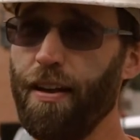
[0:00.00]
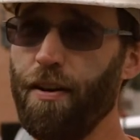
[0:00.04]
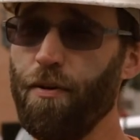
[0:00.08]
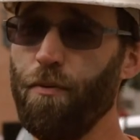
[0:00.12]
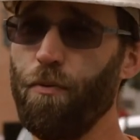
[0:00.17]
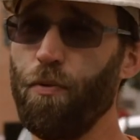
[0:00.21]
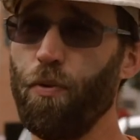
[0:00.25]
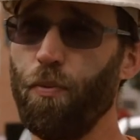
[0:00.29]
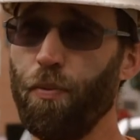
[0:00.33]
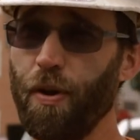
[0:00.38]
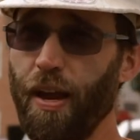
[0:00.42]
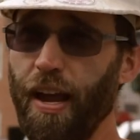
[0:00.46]

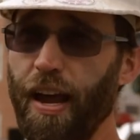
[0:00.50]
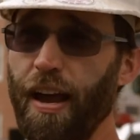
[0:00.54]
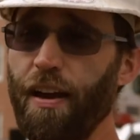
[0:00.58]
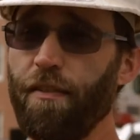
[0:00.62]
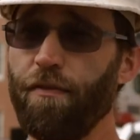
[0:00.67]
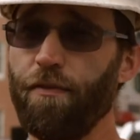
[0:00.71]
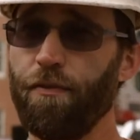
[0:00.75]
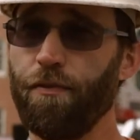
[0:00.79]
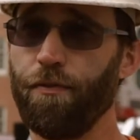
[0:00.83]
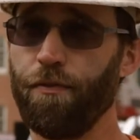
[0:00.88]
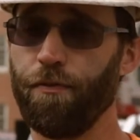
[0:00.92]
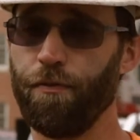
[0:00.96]
when we
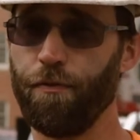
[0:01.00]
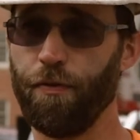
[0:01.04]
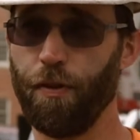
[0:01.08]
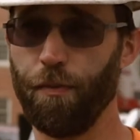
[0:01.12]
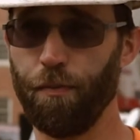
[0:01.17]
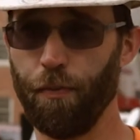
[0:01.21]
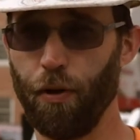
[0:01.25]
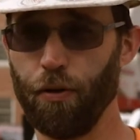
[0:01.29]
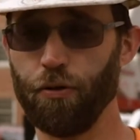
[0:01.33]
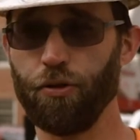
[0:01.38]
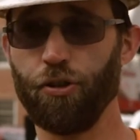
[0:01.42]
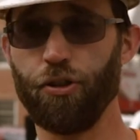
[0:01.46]
have the
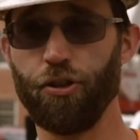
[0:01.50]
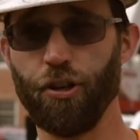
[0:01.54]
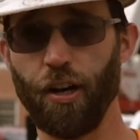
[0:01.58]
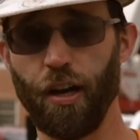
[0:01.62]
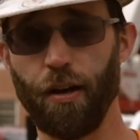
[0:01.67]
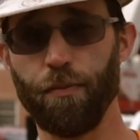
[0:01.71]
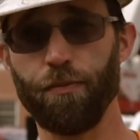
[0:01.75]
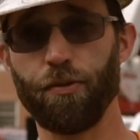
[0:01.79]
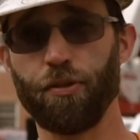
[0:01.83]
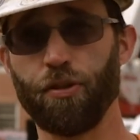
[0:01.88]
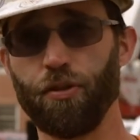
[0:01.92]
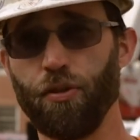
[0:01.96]
most
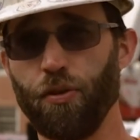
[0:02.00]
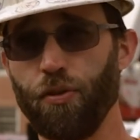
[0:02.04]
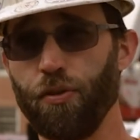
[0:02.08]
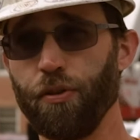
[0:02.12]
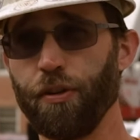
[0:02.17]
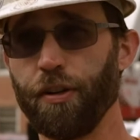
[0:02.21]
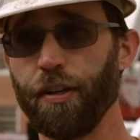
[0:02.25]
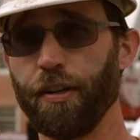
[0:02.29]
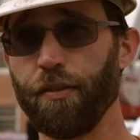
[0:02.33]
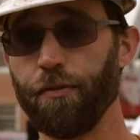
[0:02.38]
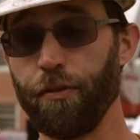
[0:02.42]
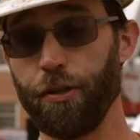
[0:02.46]
jobs
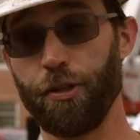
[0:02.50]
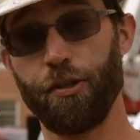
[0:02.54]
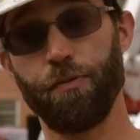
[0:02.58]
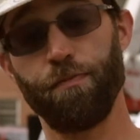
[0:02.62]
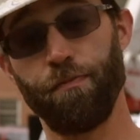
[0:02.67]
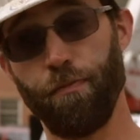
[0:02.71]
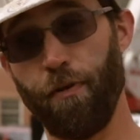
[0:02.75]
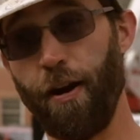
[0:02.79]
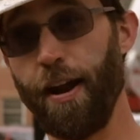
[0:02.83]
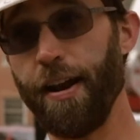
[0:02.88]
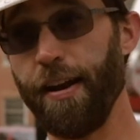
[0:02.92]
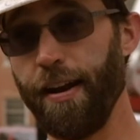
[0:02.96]
going, which
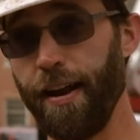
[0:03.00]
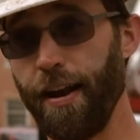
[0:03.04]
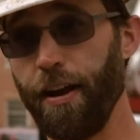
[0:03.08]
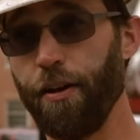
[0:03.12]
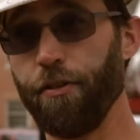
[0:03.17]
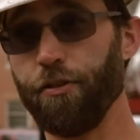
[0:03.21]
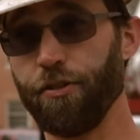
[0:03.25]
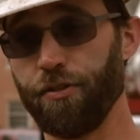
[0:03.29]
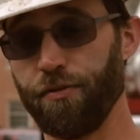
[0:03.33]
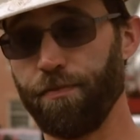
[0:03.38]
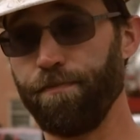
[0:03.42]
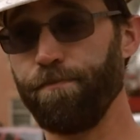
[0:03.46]
right
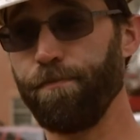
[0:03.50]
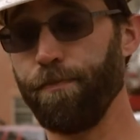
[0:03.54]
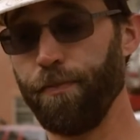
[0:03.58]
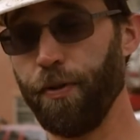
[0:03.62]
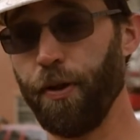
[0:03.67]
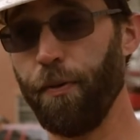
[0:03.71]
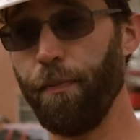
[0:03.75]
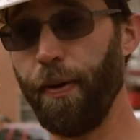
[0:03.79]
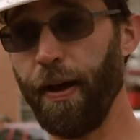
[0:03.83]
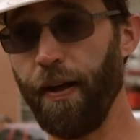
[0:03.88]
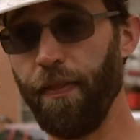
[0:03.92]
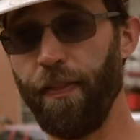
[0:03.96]
now is
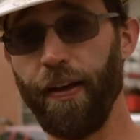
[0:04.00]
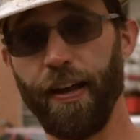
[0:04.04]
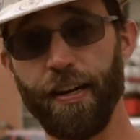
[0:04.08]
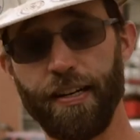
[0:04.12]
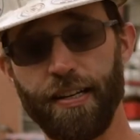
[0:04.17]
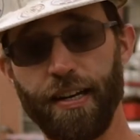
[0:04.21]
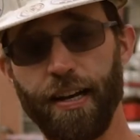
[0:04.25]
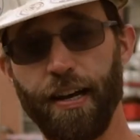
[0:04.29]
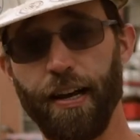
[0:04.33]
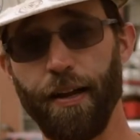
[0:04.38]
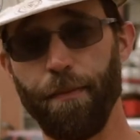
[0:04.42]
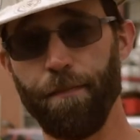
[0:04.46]
about
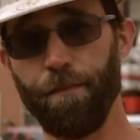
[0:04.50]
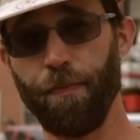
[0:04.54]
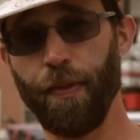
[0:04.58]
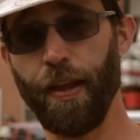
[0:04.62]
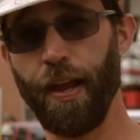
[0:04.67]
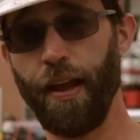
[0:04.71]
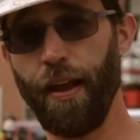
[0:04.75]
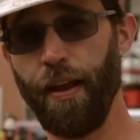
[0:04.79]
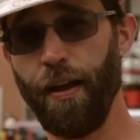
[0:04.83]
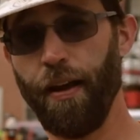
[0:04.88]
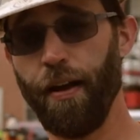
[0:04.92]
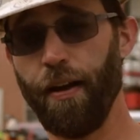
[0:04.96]
that time,
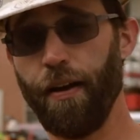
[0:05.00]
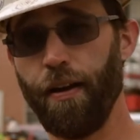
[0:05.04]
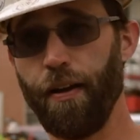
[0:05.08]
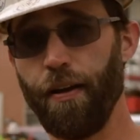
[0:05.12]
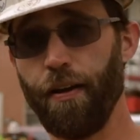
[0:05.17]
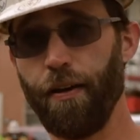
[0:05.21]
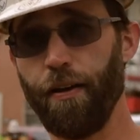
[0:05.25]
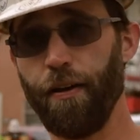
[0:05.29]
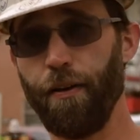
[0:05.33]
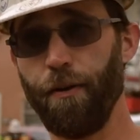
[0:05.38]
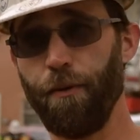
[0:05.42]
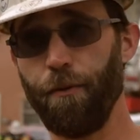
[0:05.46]

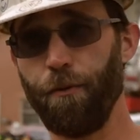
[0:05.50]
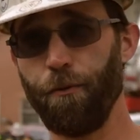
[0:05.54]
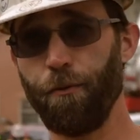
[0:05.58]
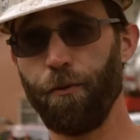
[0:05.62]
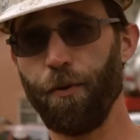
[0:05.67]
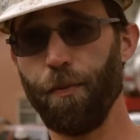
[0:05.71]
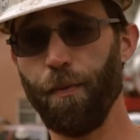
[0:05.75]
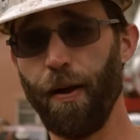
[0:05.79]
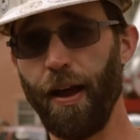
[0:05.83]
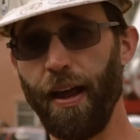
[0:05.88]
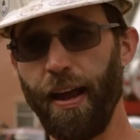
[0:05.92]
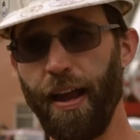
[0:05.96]

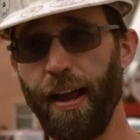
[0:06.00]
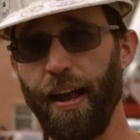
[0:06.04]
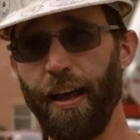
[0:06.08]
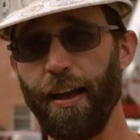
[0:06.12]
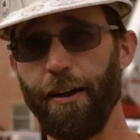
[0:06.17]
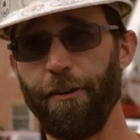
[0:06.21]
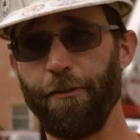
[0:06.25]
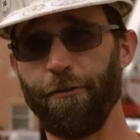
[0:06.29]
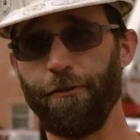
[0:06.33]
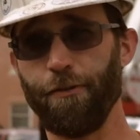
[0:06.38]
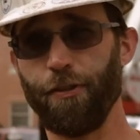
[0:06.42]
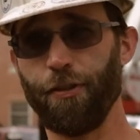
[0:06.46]
we might
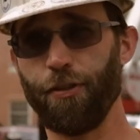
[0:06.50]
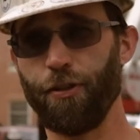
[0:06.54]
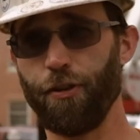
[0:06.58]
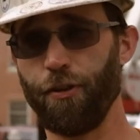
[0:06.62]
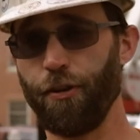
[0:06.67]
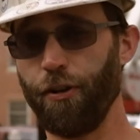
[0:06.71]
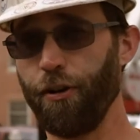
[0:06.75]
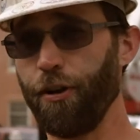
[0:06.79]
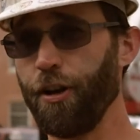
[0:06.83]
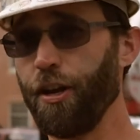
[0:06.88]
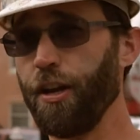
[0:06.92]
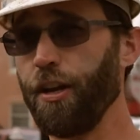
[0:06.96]
have
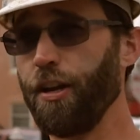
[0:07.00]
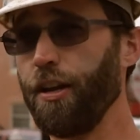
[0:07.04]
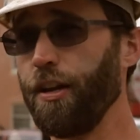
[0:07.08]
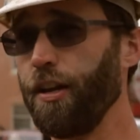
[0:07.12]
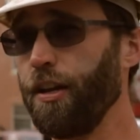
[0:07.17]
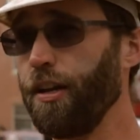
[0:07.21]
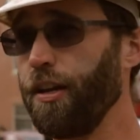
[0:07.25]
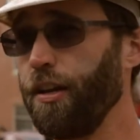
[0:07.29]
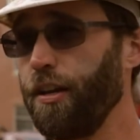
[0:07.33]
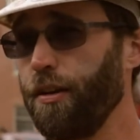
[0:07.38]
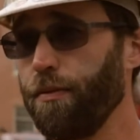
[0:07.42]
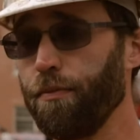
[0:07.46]

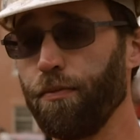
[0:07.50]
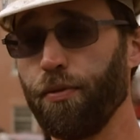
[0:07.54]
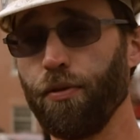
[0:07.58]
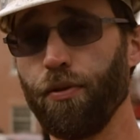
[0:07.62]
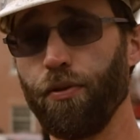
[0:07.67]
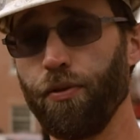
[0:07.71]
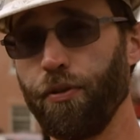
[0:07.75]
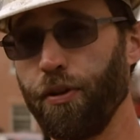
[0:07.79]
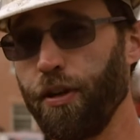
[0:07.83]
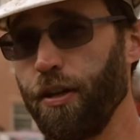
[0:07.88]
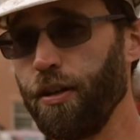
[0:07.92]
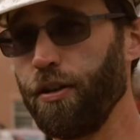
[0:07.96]
30
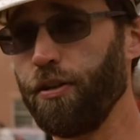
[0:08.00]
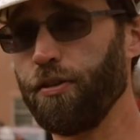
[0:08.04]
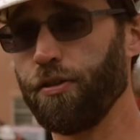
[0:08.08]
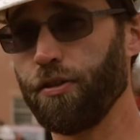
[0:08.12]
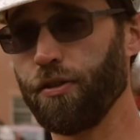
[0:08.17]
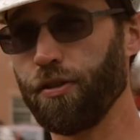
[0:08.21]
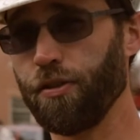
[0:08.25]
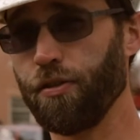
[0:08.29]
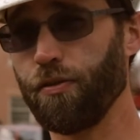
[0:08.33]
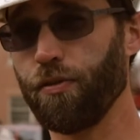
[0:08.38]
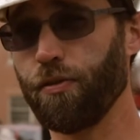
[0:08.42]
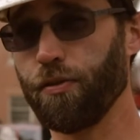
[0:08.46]

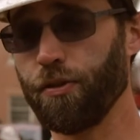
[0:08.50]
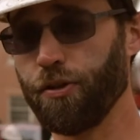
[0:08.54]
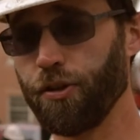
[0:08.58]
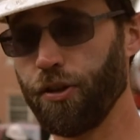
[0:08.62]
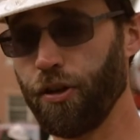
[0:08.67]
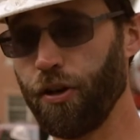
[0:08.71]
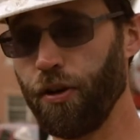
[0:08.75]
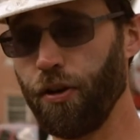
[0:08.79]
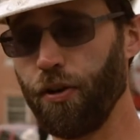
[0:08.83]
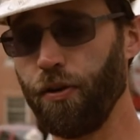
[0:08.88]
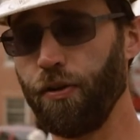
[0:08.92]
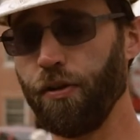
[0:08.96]
employees or
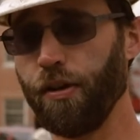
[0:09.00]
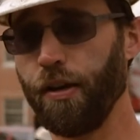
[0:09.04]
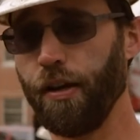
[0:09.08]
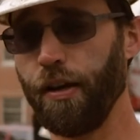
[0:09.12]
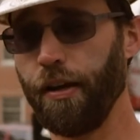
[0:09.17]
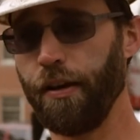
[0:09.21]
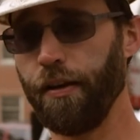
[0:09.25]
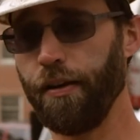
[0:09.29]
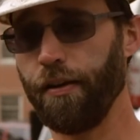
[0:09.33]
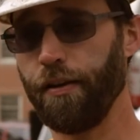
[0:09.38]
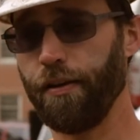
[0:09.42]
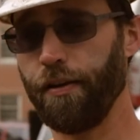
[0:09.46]
so.
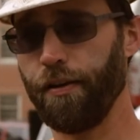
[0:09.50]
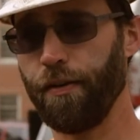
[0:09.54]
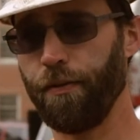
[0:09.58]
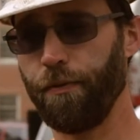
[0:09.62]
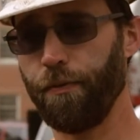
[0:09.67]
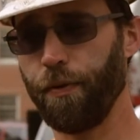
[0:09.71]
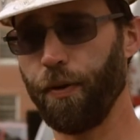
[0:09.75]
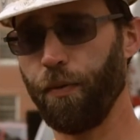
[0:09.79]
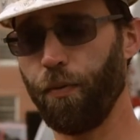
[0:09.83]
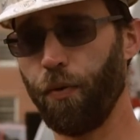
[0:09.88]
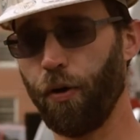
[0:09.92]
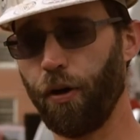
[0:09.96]

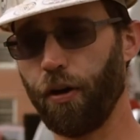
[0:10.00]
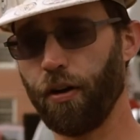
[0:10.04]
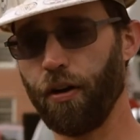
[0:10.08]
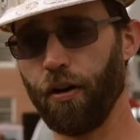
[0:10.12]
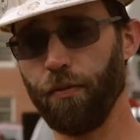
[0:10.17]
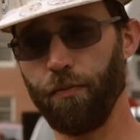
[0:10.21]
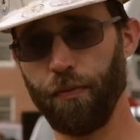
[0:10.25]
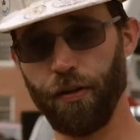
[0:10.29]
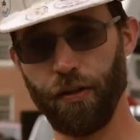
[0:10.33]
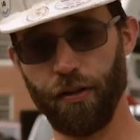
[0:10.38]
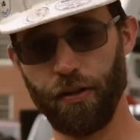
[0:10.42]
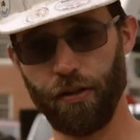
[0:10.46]
We work
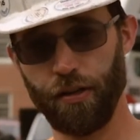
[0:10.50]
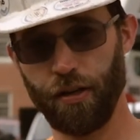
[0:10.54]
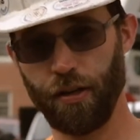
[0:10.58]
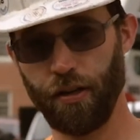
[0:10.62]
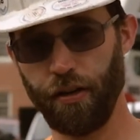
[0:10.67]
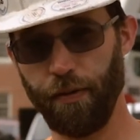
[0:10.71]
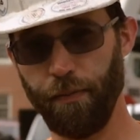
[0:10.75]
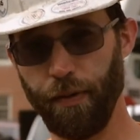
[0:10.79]
on military